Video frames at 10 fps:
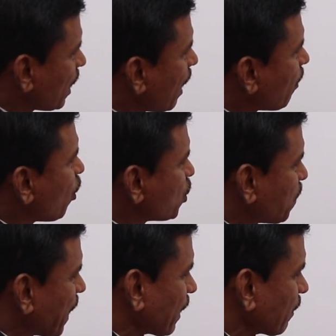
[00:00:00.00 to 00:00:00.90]
the above
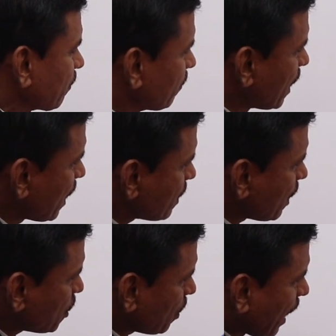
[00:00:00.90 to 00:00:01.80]
spring. There is
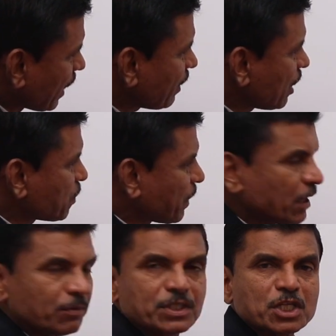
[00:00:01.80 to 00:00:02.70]
another
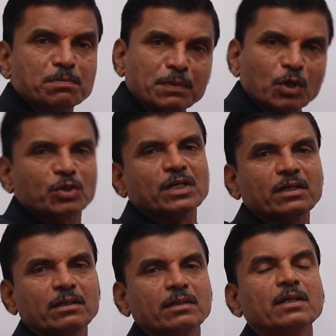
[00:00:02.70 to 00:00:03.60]
spring which is below
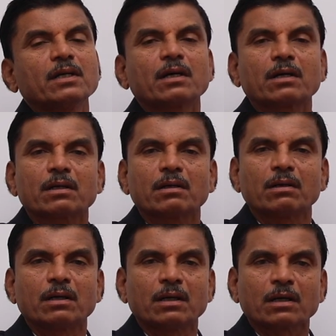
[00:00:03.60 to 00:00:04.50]
the
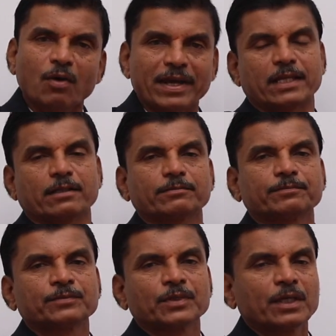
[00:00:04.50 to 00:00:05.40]
coil,
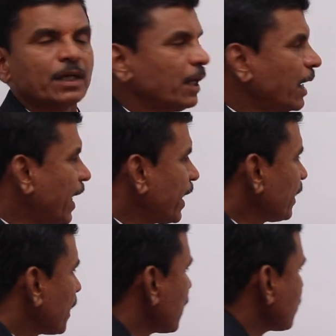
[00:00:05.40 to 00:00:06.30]

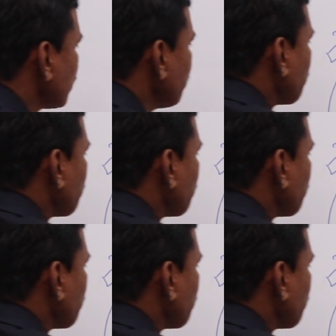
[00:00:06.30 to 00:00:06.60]
and there is a